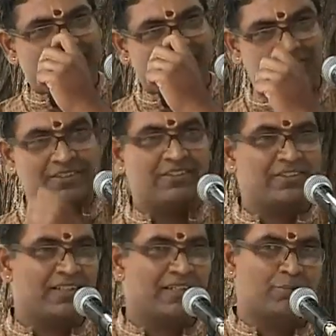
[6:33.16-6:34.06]
So this is
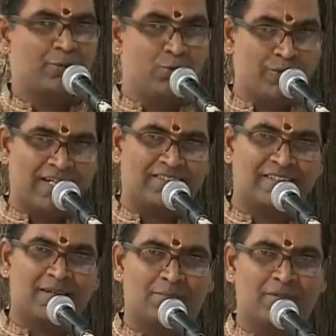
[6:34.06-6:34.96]
the pure
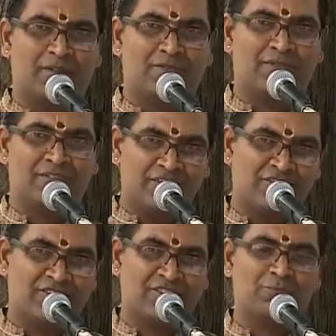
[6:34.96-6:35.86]
example for these
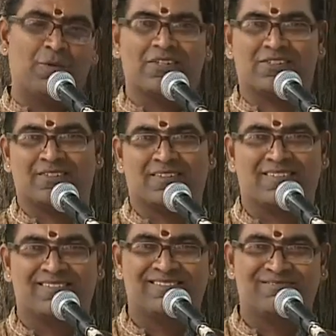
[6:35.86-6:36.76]
6 parts.
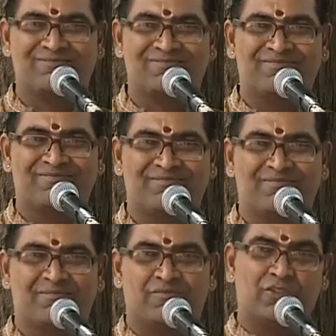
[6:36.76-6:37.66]

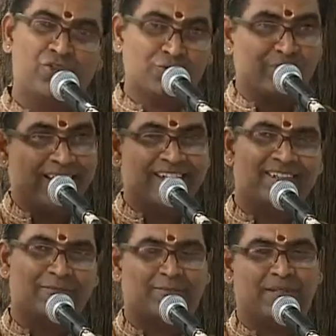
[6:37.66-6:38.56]
This was
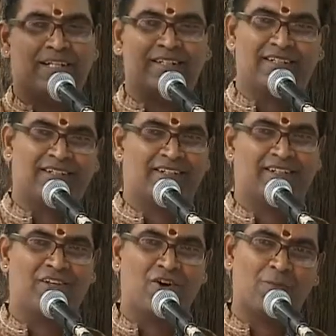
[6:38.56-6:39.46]
played
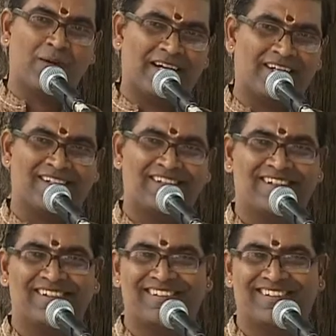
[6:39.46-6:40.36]
long back
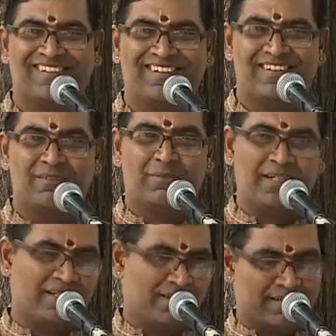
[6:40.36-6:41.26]

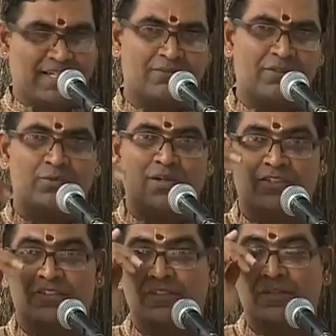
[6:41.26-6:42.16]
by great
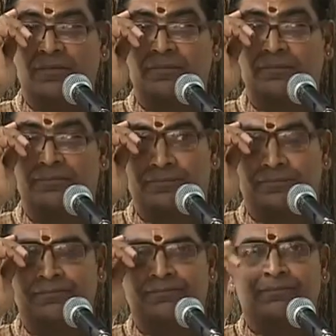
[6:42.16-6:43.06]
vidwans.
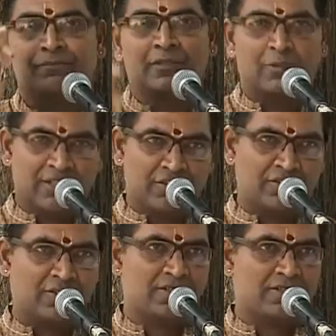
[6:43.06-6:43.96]
Nowadays,
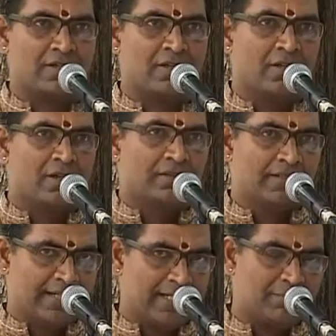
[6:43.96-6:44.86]

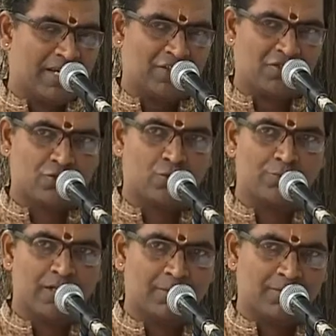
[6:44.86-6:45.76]
the great maestro
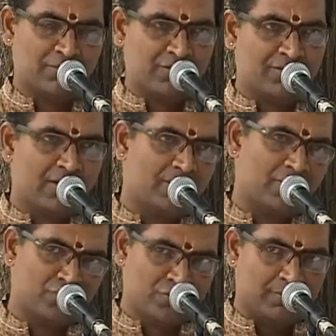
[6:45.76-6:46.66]
eAmbalam Sivaraman
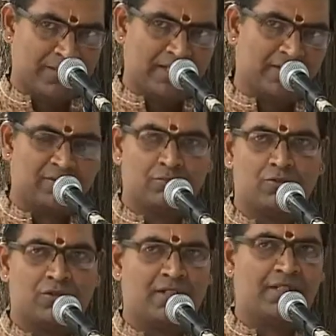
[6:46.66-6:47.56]
used to play this
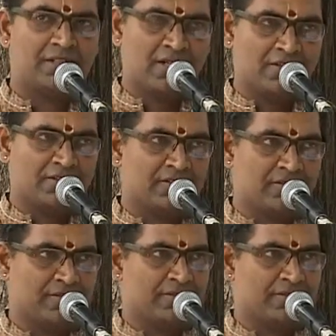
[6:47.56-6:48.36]
mohara in concerts,